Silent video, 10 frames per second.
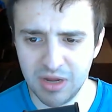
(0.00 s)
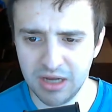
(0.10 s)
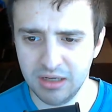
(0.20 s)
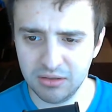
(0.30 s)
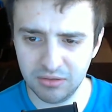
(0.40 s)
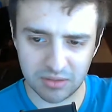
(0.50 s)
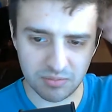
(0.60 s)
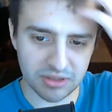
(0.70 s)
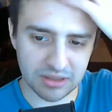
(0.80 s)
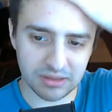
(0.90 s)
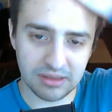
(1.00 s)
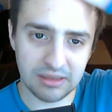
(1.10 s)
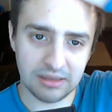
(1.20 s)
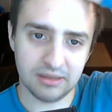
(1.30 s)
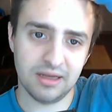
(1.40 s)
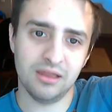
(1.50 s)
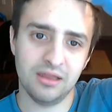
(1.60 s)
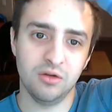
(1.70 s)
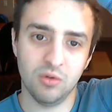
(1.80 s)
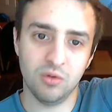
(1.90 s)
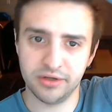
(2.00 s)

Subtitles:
explicitly say that you want to